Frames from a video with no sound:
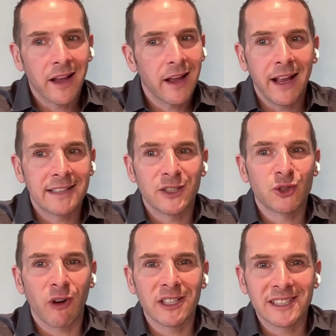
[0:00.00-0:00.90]
It's a
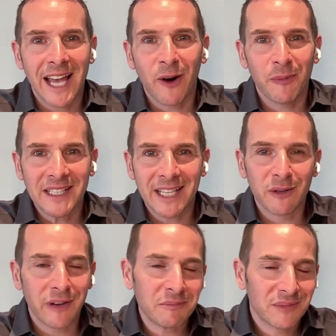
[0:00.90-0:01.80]
struggle to help
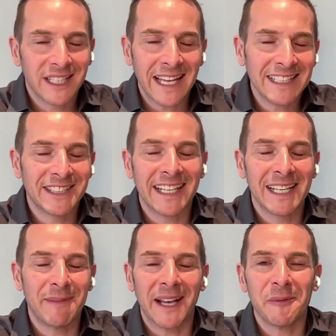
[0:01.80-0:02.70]
myself. I'm getting gently
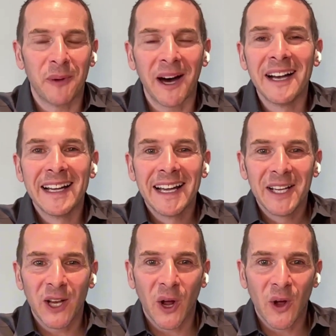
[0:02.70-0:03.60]
better, but
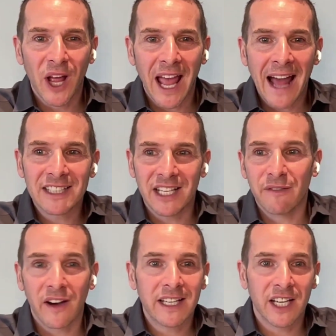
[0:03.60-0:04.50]
actually if
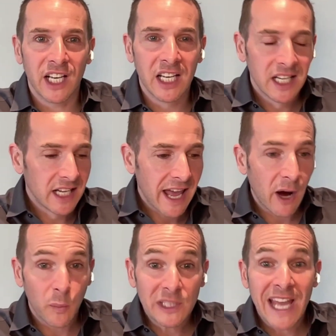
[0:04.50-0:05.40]
I can
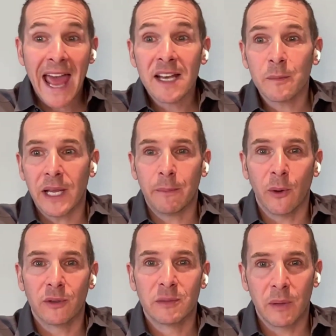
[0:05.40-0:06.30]
help 10
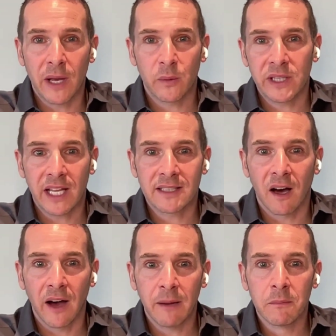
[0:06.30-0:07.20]
people to be better with their
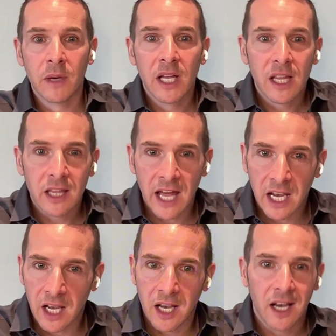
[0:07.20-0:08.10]
time,
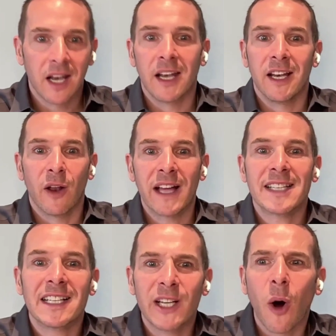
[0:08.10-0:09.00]
then that's
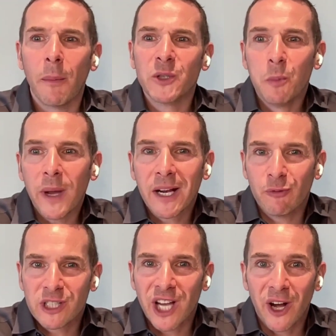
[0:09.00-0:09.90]
actually got a much bigger
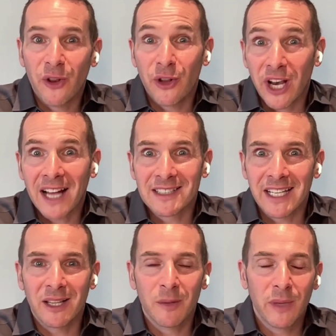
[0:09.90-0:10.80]
return than
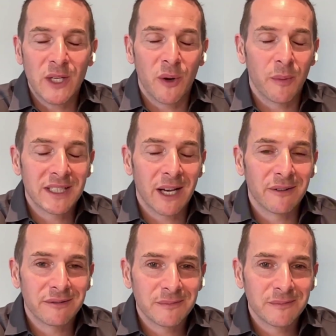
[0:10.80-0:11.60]
actually me doing it myself.